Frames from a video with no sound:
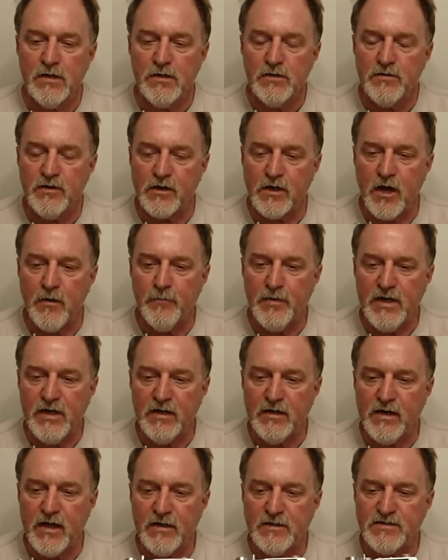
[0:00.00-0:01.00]
The company
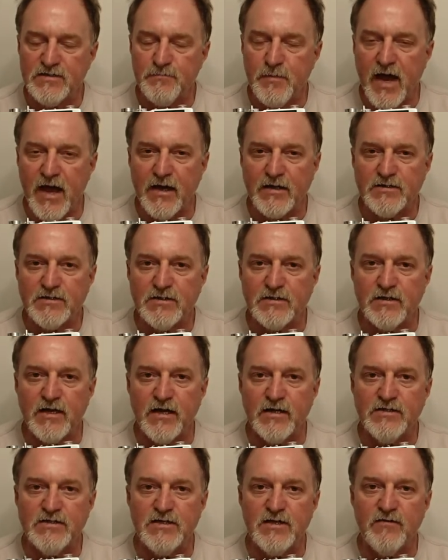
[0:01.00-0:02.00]
dates back to
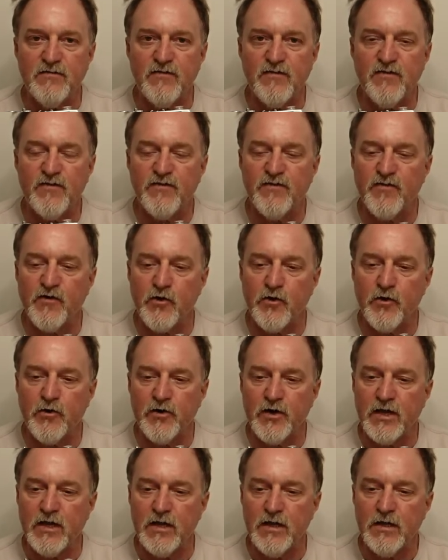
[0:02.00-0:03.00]

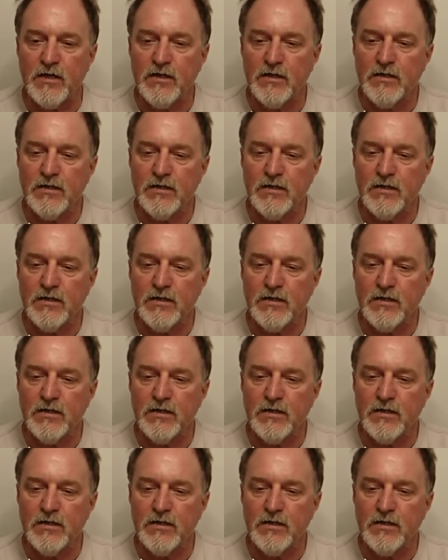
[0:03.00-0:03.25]
1930,